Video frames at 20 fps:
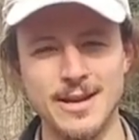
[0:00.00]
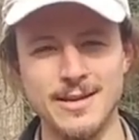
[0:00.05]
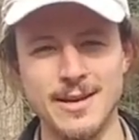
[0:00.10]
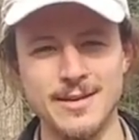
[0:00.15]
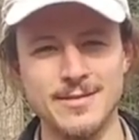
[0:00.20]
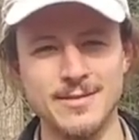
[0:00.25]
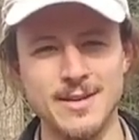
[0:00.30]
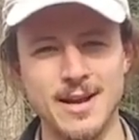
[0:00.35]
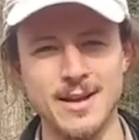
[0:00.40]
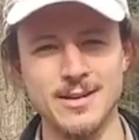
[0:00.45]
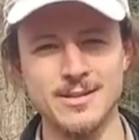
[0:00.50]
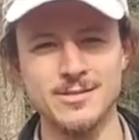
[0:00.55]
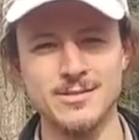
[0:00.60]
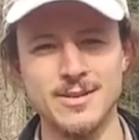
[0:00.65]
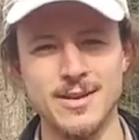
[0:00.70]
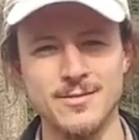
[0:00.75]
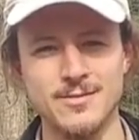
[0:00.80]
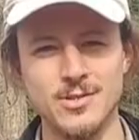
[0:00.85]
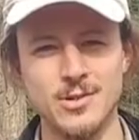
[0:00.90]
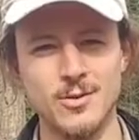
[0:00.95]
I
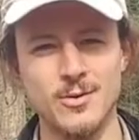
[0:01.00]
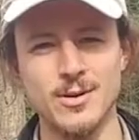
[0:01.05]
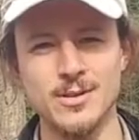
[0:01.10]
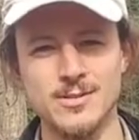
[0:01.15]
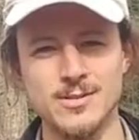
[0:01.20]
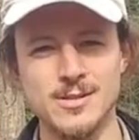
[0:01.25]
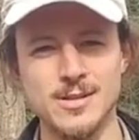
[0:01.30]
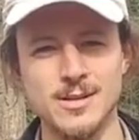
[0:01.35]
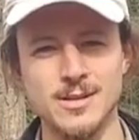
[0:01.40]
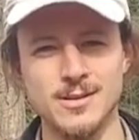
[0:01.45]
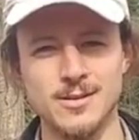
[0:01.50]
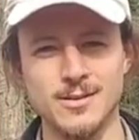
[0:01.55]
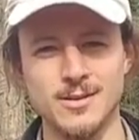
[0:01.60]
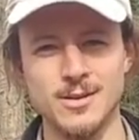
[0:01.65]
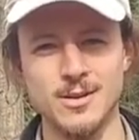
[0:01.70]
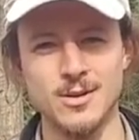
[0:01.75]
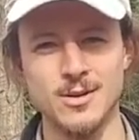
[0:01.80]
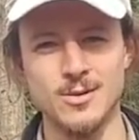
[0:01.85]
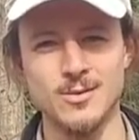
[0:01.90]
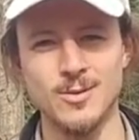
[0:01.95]
honestly have no idea
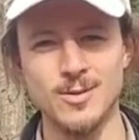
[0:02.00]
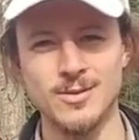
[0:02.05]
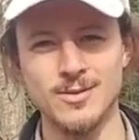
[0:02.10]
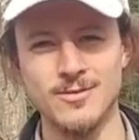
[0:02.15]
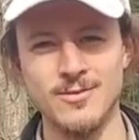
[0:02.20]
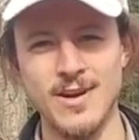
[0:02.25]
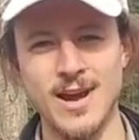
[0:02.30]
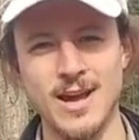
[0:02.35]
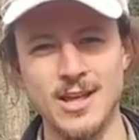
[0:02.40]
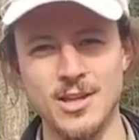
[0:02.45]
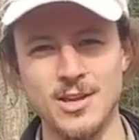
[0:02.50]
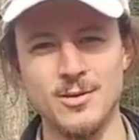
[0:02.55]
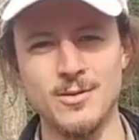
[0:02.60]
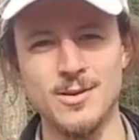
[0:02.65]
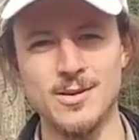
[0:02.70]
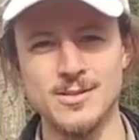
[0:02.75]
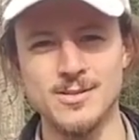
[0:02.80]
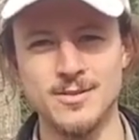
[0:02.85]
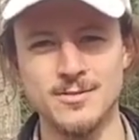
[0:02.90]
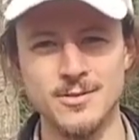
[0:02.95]
what the value
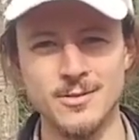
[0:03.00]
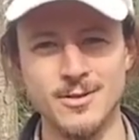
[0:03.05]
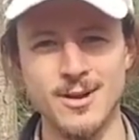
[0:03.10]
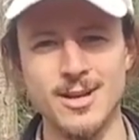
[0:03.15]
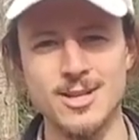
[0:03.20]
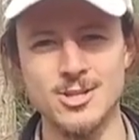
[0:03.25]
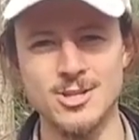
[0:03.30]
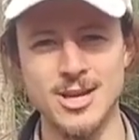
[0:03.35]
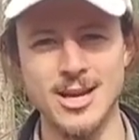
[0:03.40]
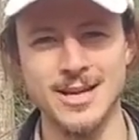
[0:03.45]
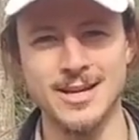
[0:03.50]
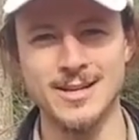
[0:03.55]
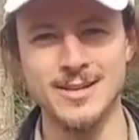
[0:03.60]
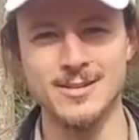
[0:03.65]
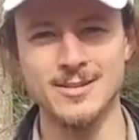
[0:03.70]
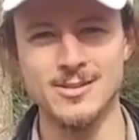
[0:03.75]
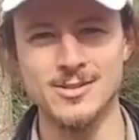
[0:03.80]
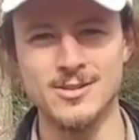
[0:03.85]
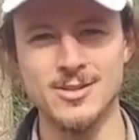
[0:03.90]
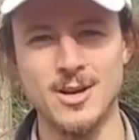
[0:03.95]
is of a rain jacket
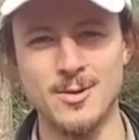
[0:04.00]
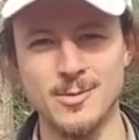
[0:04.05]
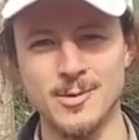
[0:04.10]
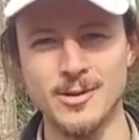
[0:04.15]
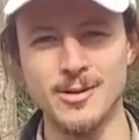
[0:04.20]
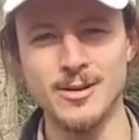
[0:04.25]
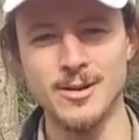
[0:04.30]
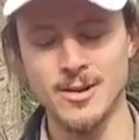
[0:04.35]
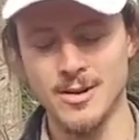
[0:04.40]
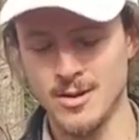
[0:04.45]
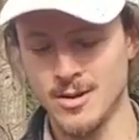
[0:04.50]
in the summer.